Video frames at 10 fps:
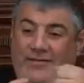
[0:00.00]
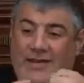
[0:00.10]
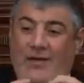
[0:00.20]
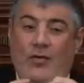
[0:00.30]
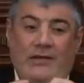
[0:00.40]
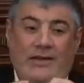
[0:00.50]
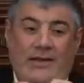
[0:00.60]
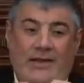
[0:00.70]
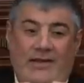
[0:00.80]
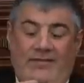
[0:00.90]
Zero
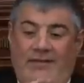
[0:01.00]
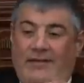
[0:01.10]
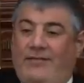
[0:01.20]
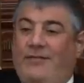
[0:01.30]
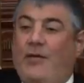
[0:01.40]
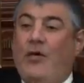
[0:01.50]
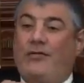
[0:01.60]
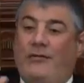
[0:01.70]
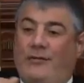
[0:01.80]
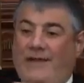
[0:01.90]
degrees, it's
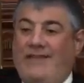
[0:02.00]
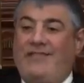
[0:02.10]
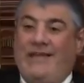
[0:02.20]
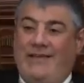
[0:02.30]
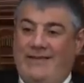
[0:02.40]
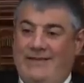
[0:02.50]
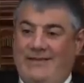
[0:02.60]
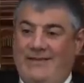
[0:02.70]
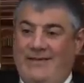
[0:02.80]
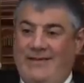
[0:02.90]
froze, freezing.
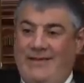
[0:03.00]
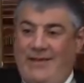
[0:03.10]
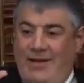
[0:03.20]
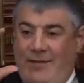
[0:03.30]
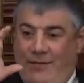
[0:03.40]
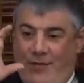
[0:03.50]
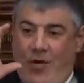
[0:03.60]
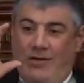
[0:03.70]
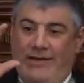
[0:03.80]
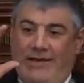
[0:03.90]

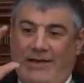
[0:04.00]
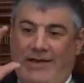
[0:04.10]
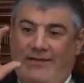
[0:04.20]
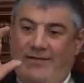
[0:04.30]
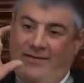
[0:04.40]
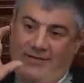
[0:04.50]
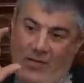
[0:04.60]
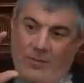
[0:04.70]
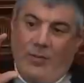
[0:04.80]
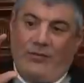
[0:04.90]
Four degrees is
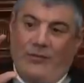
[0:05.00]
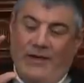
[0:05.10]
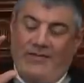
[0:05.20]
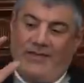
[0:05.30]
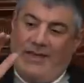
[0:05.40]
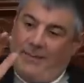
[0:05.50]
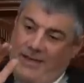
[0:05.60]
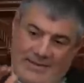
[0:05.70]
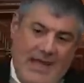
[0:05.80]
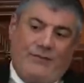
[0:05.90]
almost freezing,
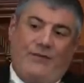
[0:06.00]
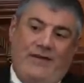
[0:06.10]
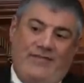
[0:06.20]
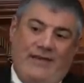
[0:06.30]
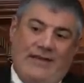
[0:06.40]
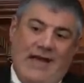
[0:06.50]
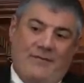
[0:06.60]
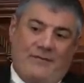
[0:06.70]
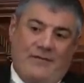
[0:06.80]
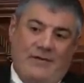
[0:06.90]
but not freezing
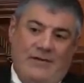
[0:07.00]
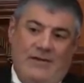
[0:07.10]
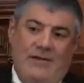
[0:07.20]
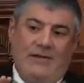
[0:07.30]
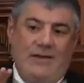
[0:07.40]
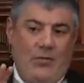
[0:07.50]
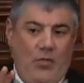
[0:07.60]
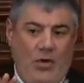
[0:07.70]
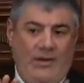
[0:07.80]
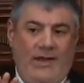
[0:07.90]
enough. The
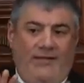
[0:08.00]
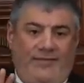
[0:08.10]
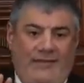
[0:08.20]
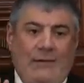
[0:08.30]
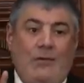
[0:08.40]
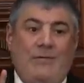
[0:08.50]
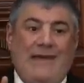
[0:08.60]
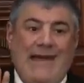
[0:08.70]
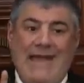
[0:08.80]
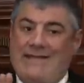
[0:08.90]
water still will
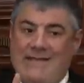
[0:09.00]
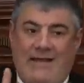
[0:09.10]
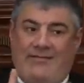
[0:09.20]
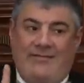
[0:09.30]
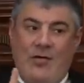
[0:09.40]
be rain, not